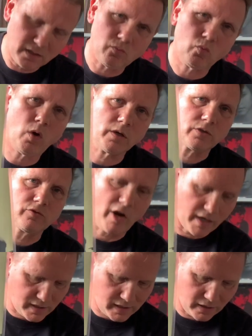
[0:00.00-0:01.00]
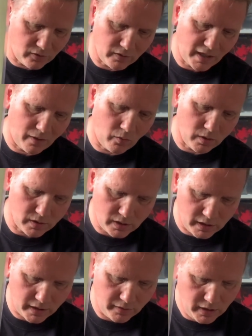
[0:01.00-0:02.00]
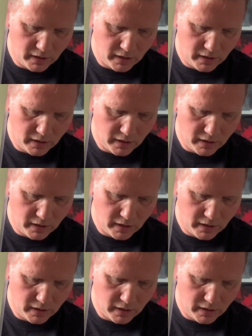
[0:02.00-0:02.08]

what a great single that was, you know.